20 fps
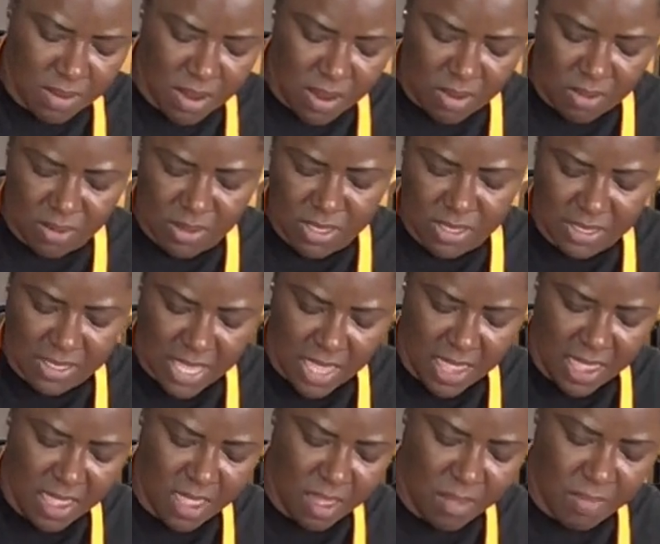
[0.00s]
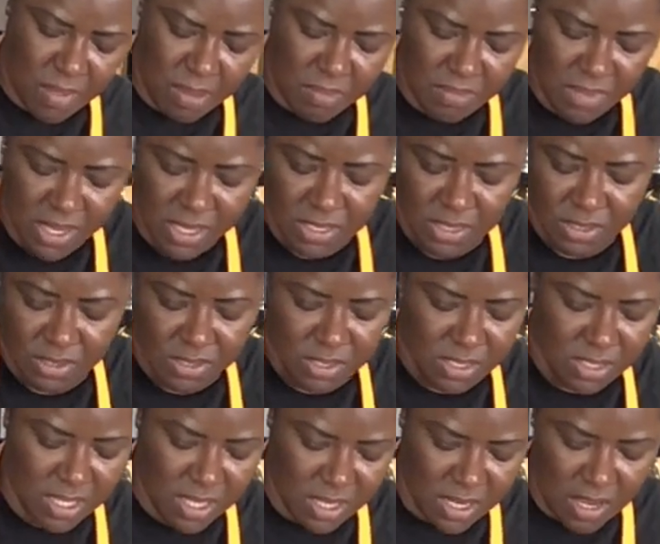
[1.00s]
notice, I have my mixer
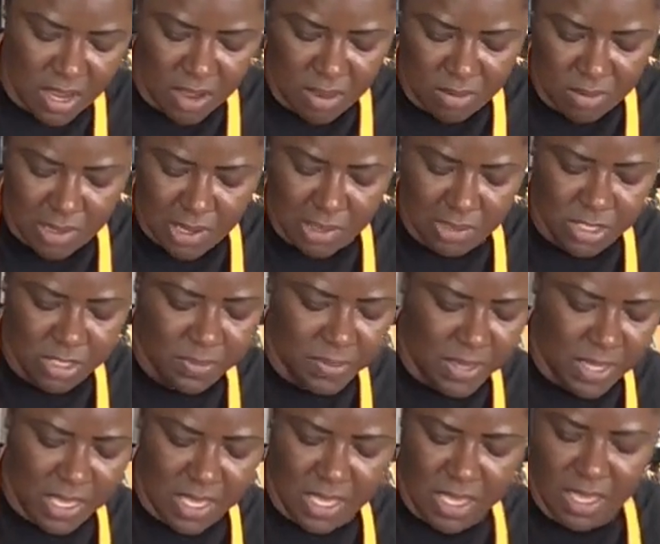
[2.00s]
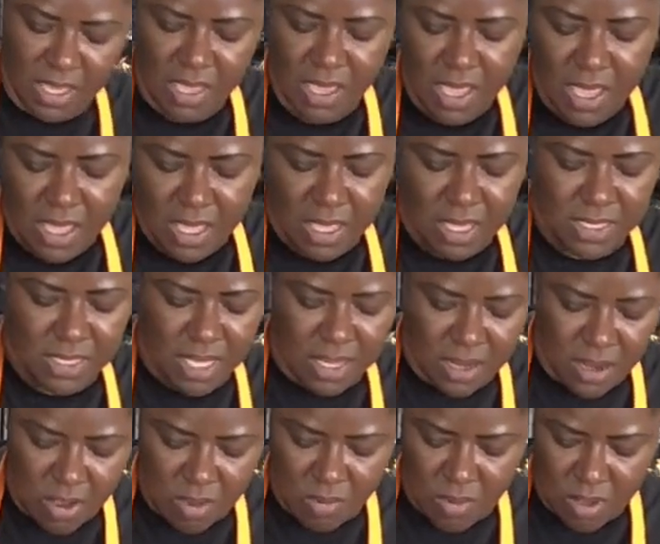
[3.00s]
still on low speed because I
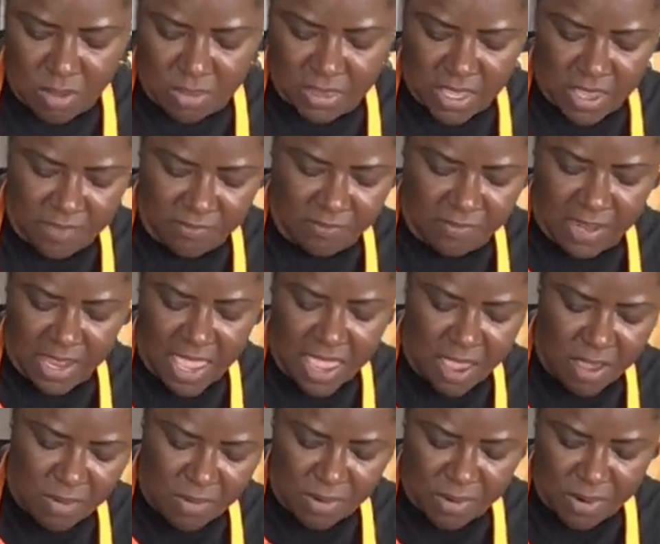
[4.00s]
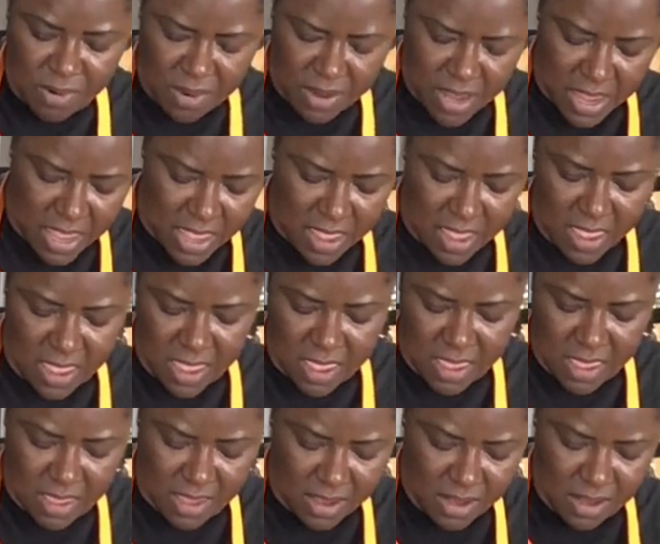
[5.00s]
don't want that flour
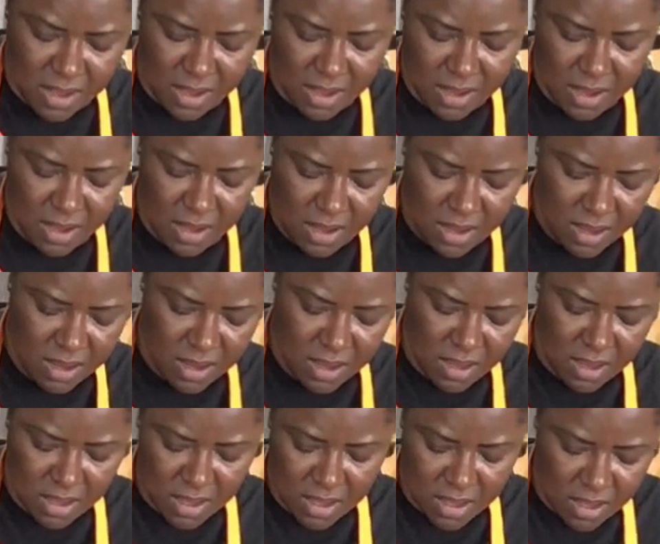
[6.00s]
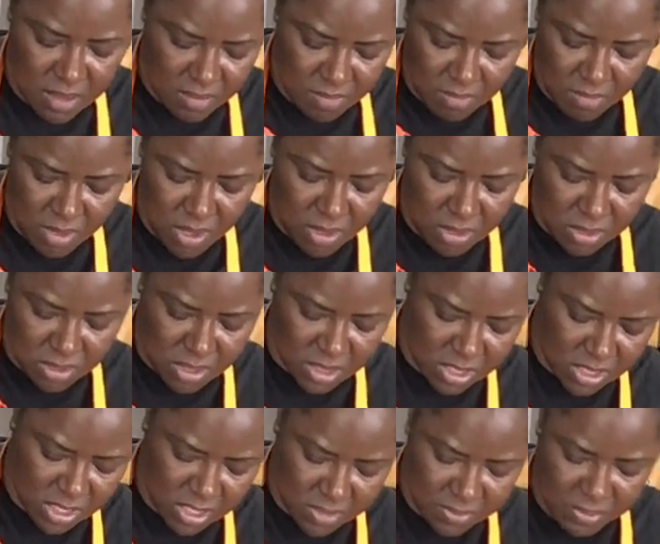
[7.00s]
and milk
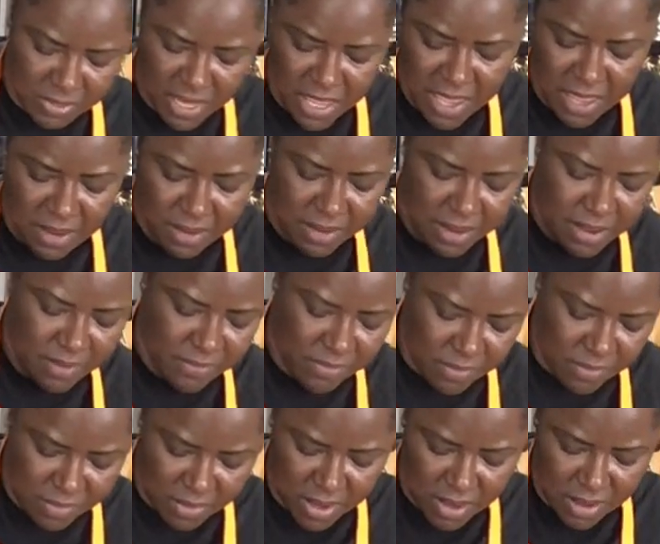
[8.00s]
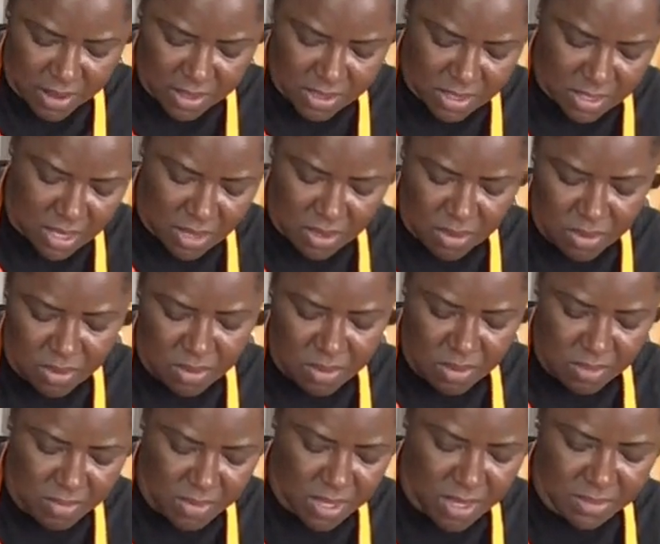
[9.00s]
to splatter everywhere. So,
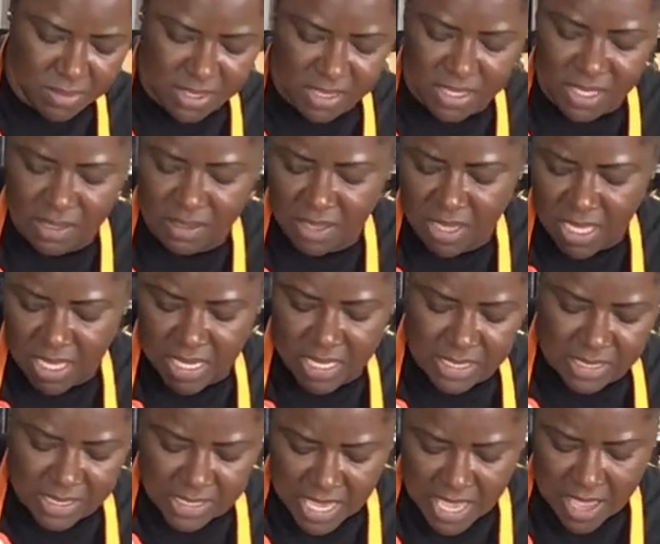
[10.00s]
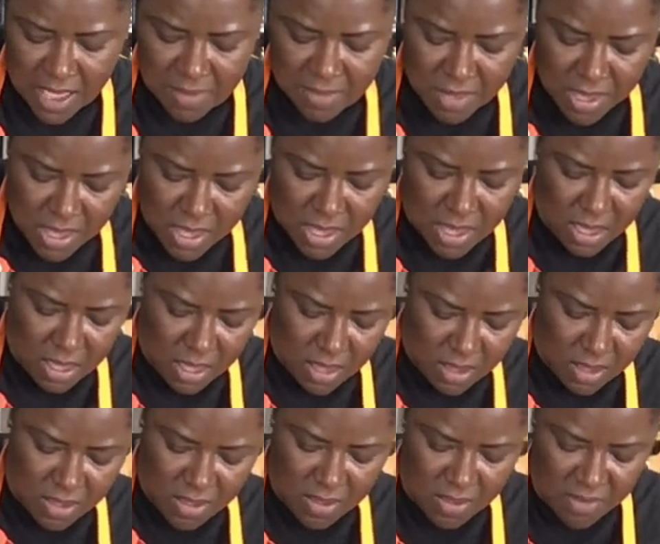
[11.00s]
but I'm still hitting the top
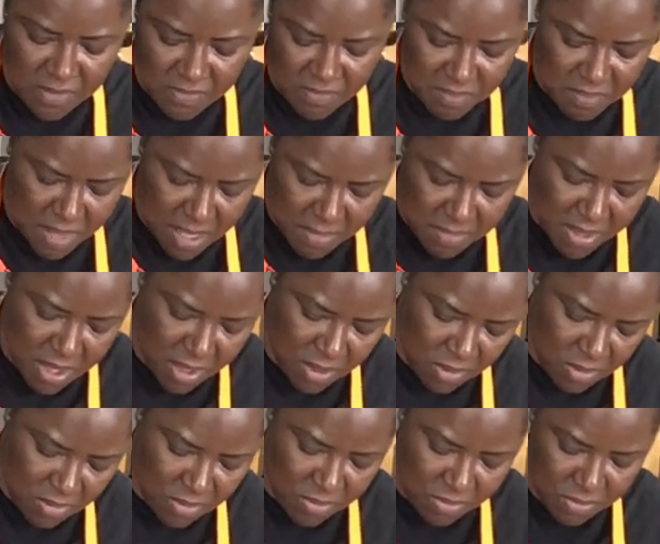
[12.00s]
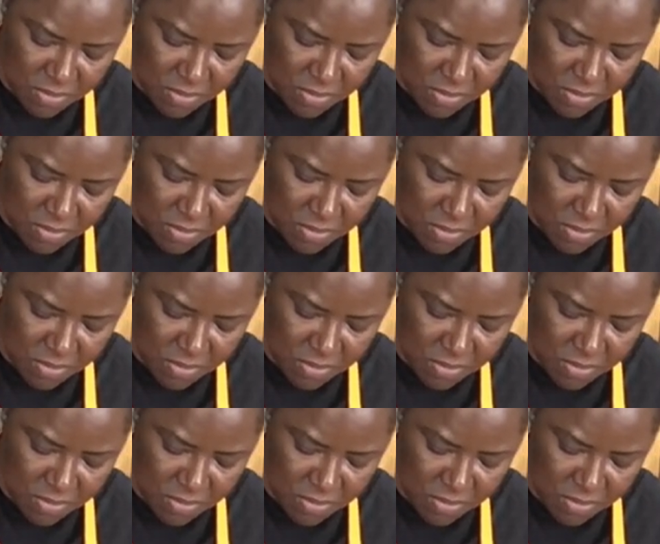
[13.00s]
of my bowl.